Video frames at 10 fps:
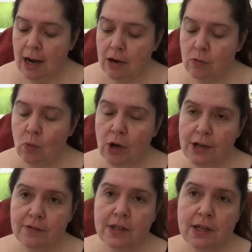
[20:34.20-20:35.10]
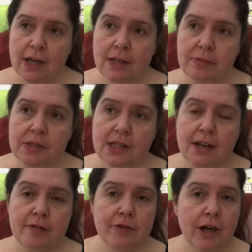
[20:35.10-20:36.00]
And one of the items that
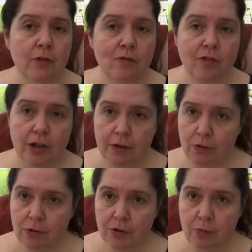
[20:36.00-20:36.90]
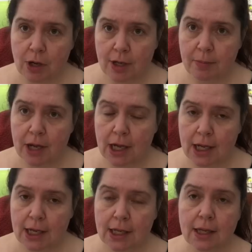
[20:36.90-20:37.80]
I find very worthwhile
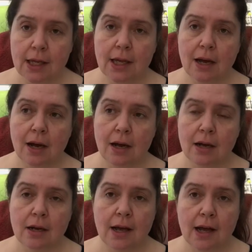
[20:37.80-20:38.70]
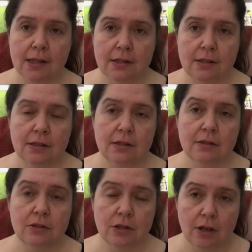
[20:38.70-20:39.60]
buying uh, at
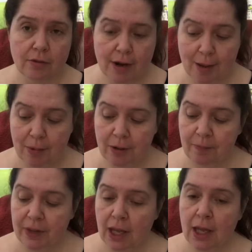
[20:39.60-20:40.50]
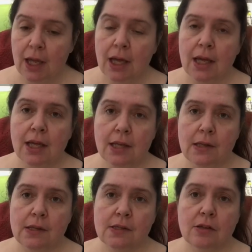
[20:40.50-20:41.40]
Dollarama
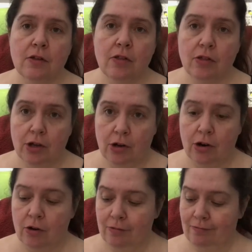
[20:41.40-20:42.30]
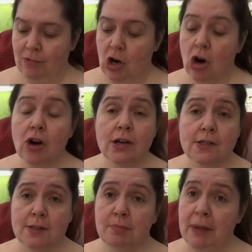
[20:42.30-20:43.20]
is their
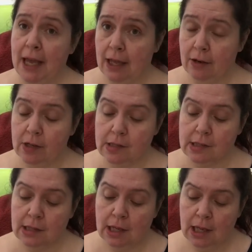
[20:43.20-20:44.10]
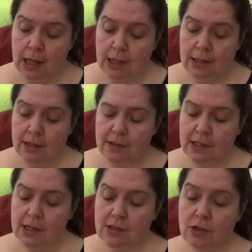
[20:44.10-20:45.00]
artist panels. Now
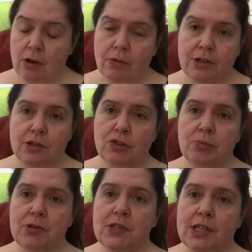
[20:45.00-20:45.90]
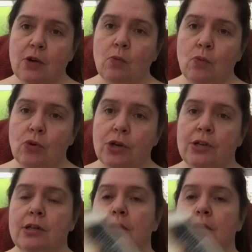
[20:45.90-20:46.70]
these are 100% wood.